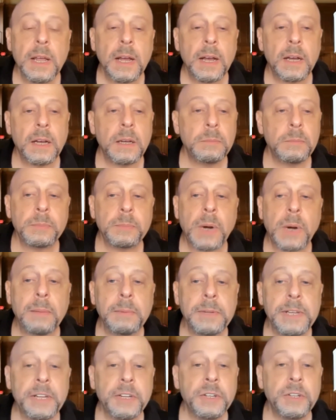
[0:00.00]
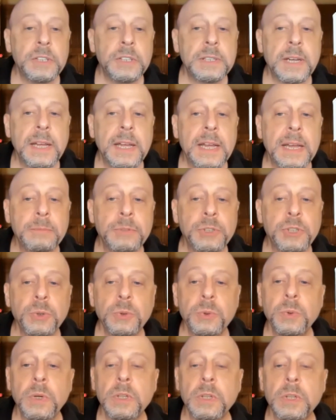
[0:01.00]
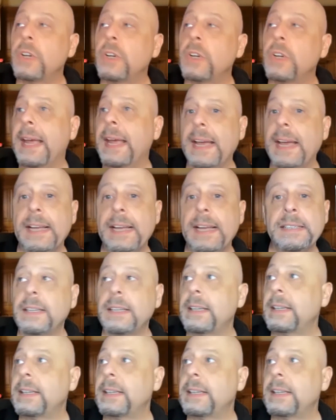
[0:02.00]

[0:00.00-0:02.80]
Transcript: Probably a good time to look at